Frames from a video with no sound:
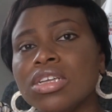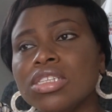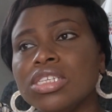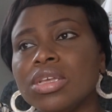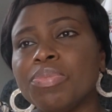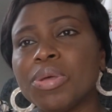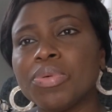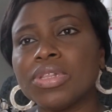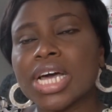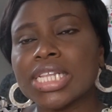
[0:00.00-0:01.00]
the
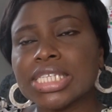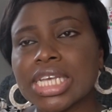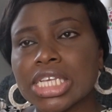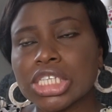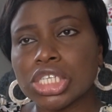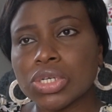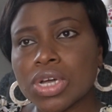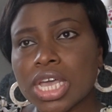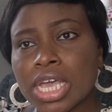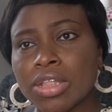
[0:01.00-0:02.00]
people that takes you
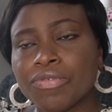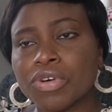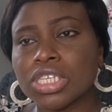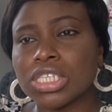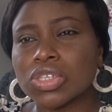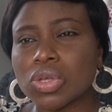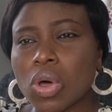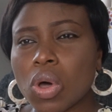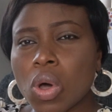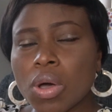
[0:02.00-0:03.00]
in for this
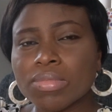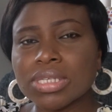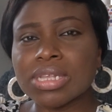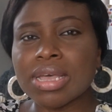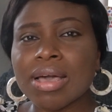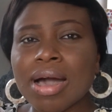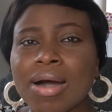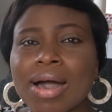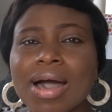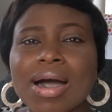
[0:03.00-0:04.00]
homestay
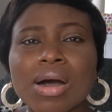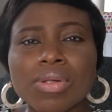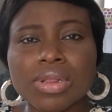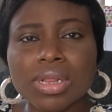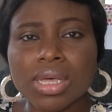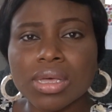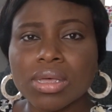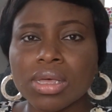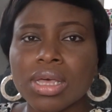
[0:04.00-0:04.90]
are elderly